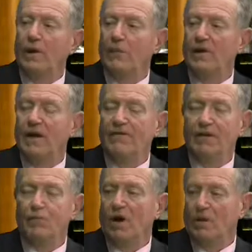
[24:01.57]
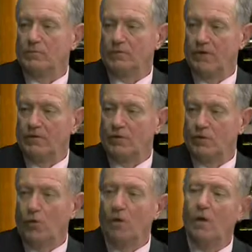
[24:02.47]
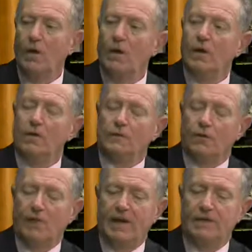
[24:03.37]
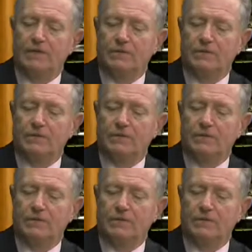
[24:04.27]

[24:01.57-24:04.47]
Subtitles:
and we have a problem-solving court. So they